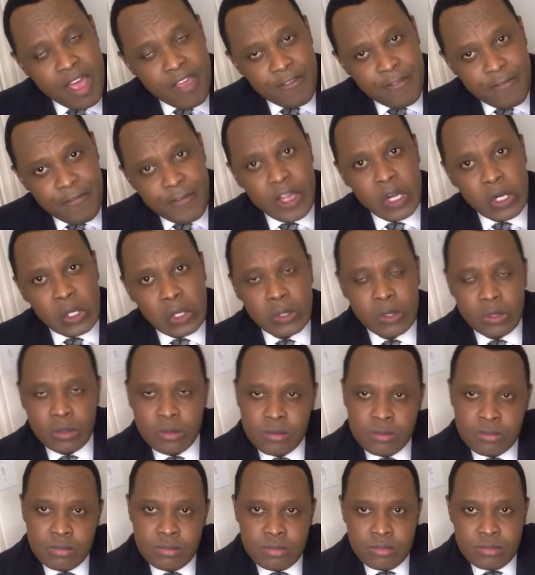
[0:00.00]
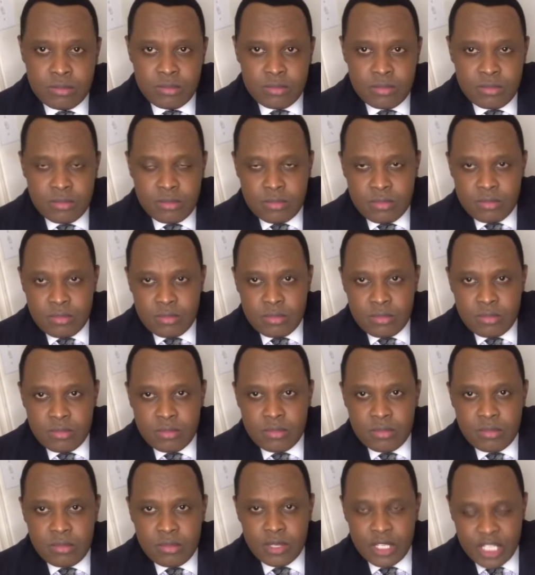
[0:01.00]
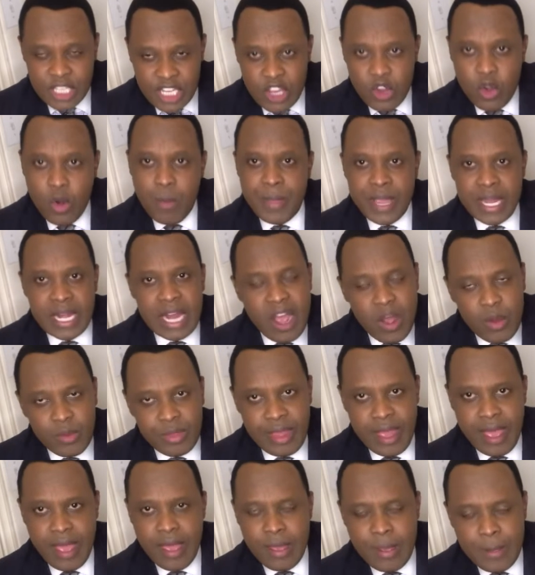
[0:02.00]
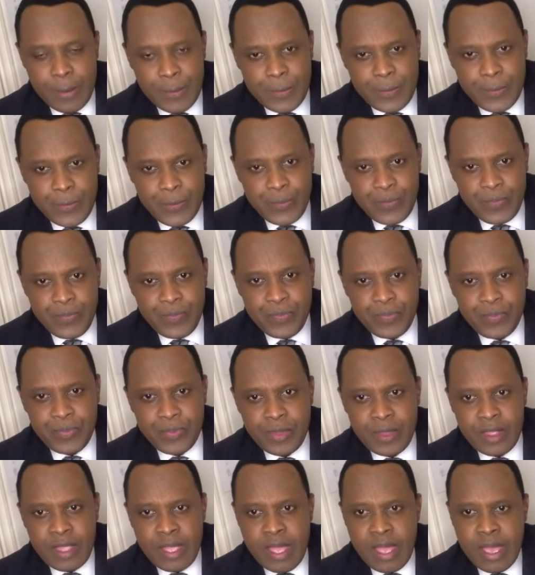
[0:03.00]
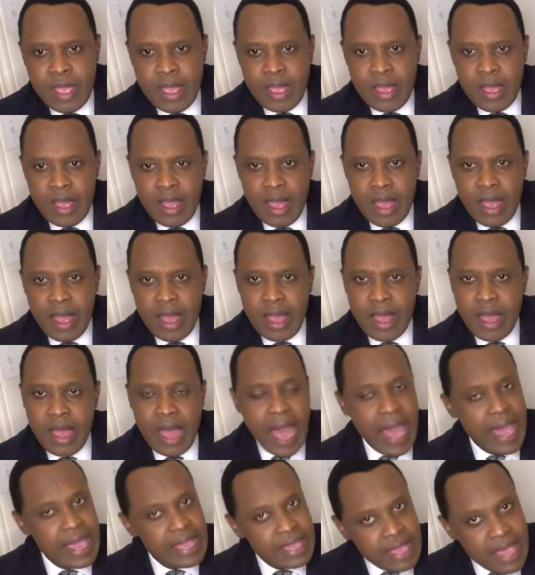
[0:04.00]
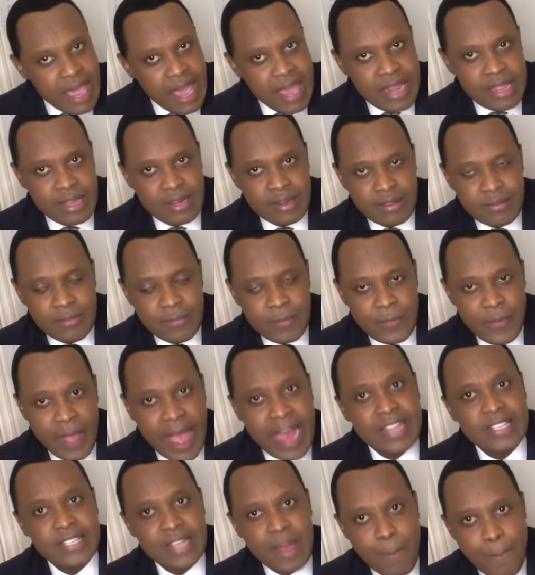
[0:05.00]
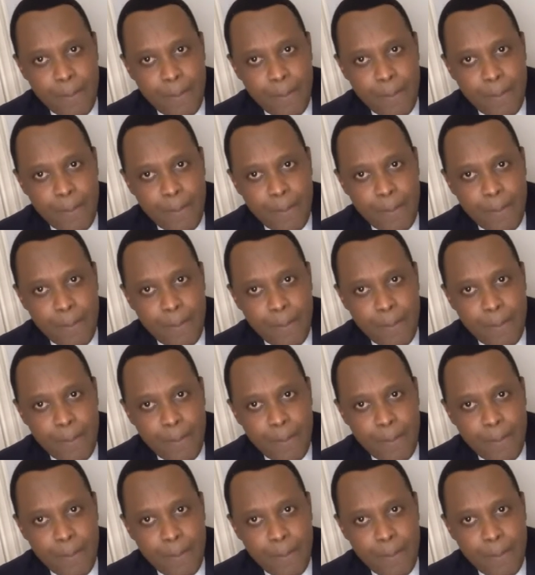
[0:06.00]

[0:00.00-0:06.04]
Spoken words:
fellow gentlemen out there, I get it. As